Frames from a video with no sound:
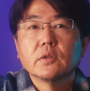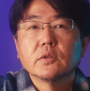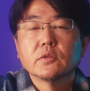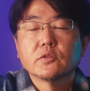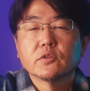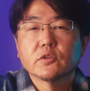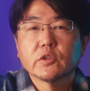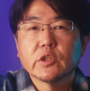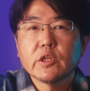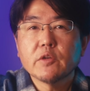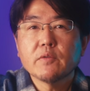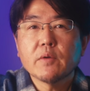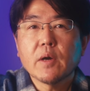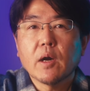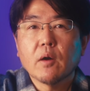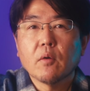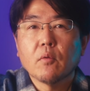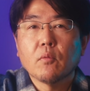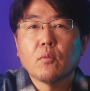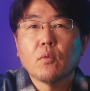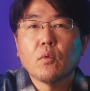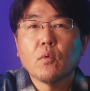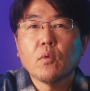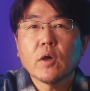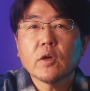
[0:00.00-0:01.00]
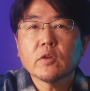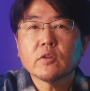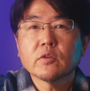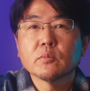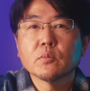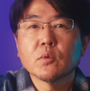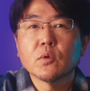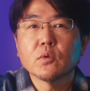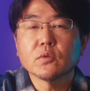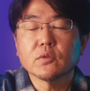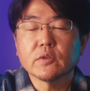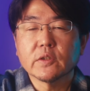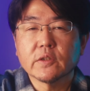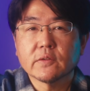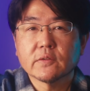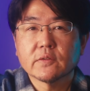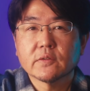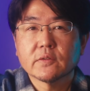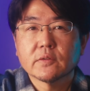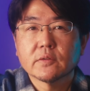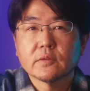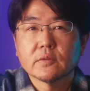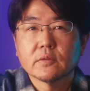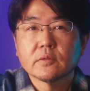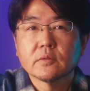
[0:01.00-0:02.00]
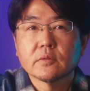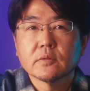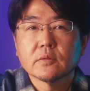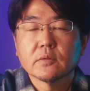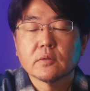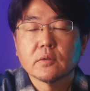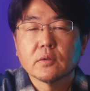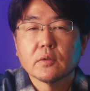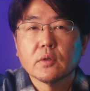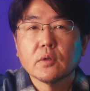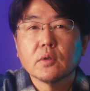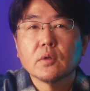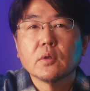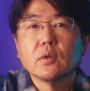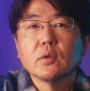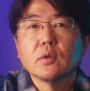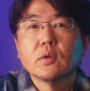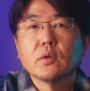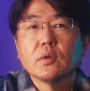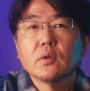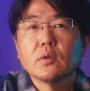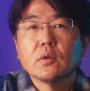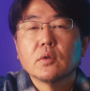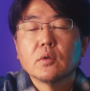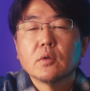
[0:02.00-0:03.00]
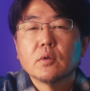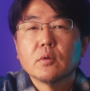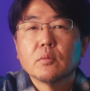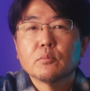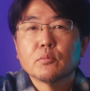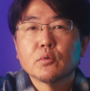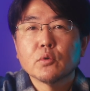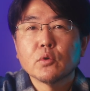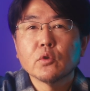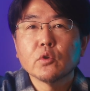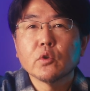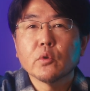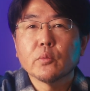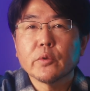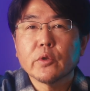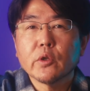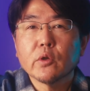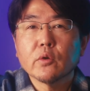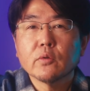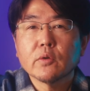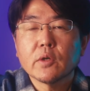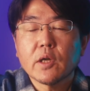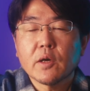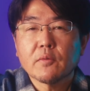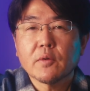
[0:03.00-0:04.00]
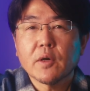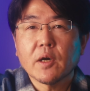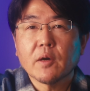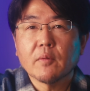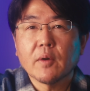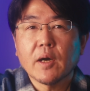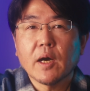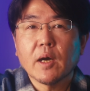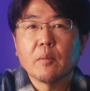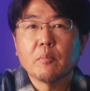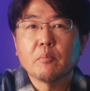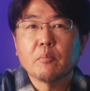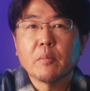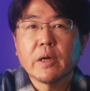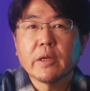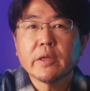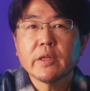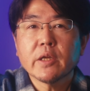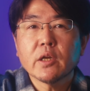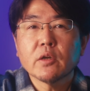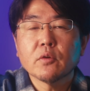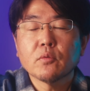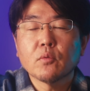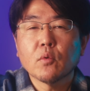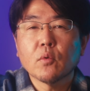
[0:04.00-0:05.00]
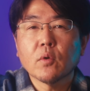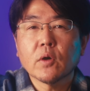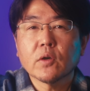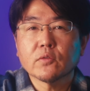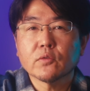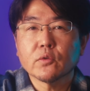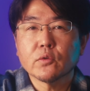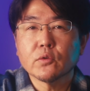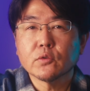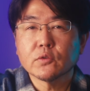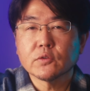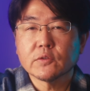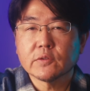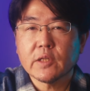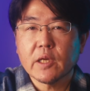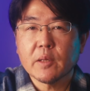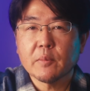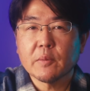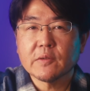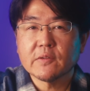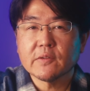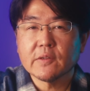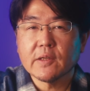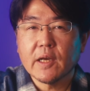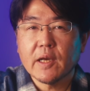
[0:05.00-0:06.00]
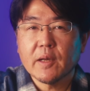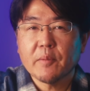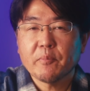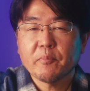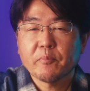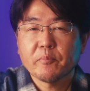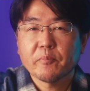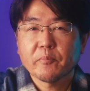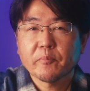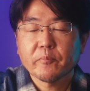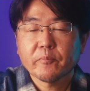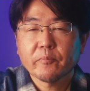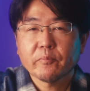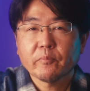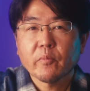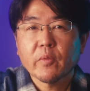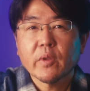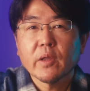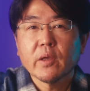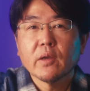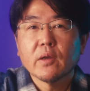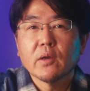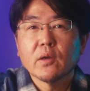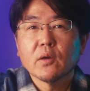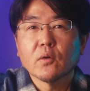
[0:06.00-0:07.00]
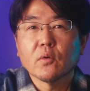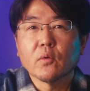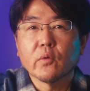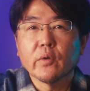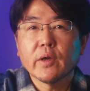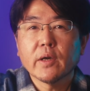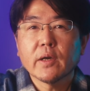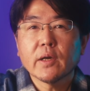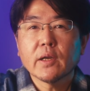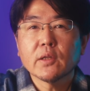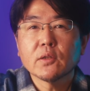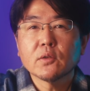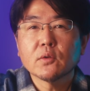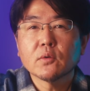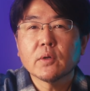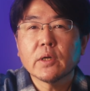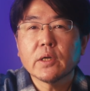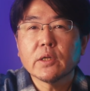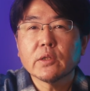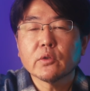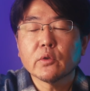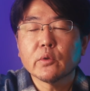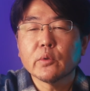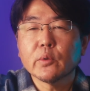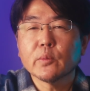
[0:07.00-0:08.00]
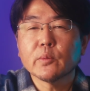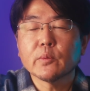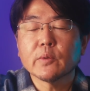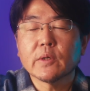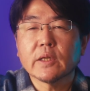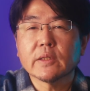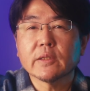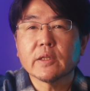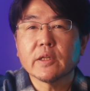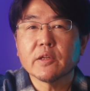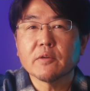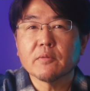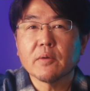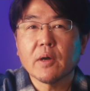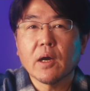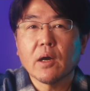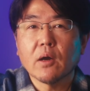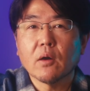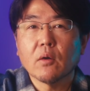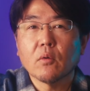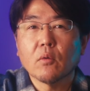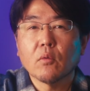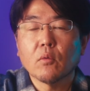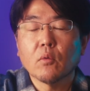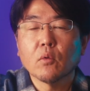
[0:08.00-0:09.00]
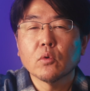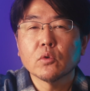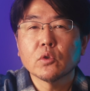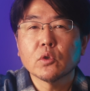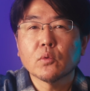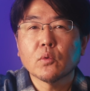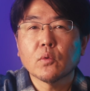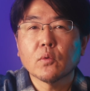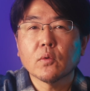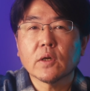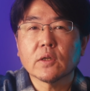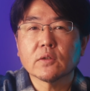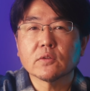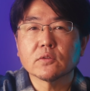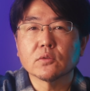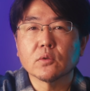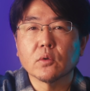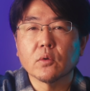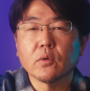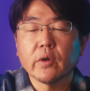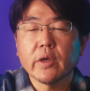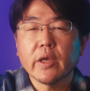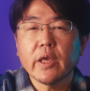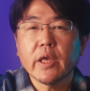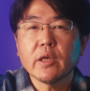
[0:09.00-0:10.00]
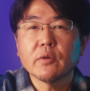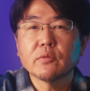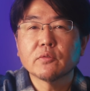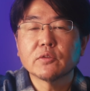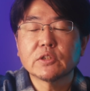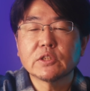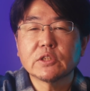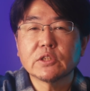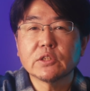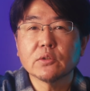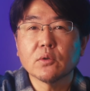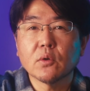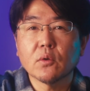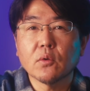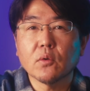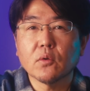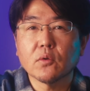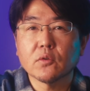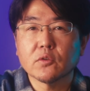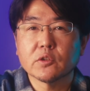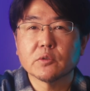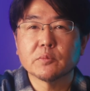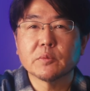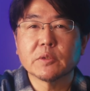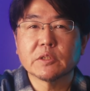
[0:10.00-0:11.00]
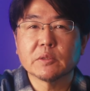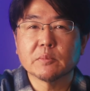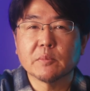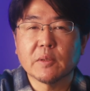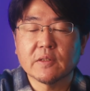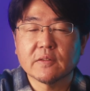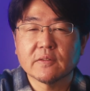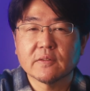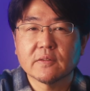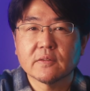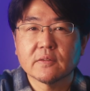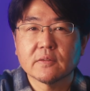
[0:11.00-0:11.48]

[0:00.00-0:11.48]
The next setting is the focus mode. Professional videographers often use manual focus but if you are just getting into video recording, I recommend using the AFC autofocus setting.